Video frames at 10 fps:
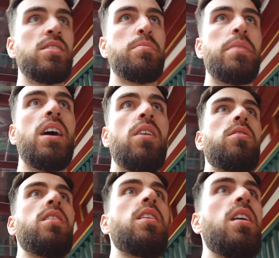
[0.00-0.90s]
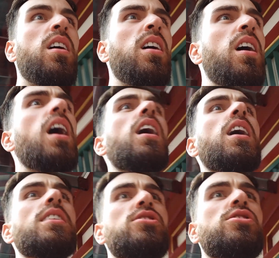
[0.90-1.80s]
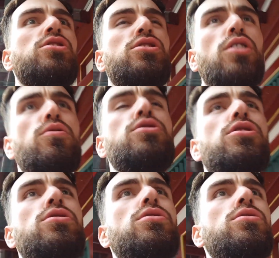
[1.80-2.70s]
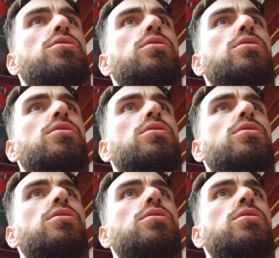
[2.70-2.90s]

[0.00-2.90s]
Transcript: about social